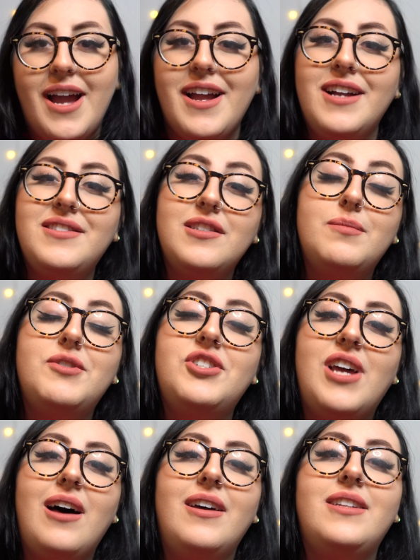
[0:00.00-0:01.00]
Hi guys, it's
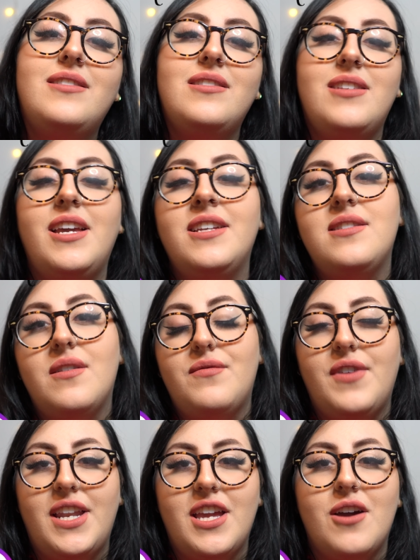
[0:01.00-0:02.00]
Michelle and today's
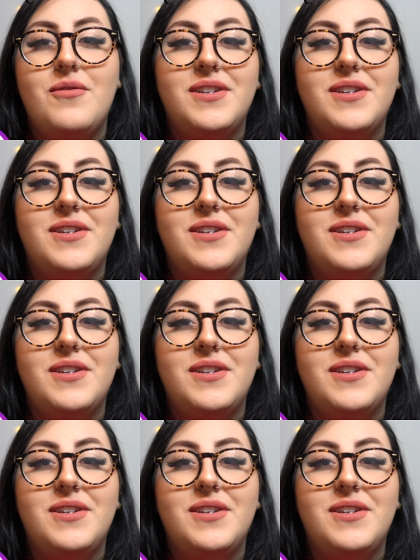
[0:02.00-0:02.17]
video